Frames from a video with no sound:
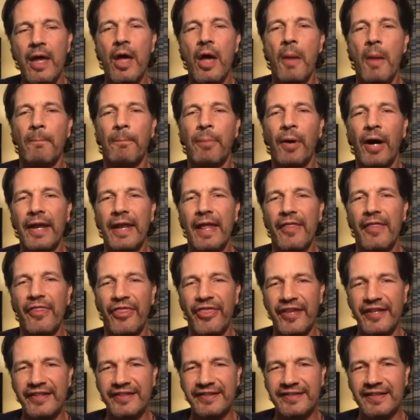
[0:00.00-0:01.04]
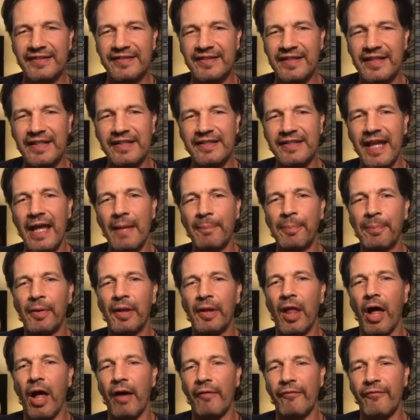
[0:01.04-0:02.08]
But this is an example
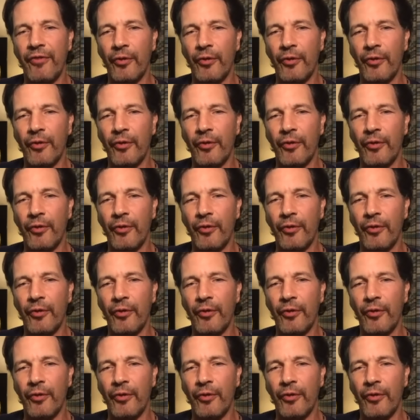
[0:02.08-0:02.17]
of the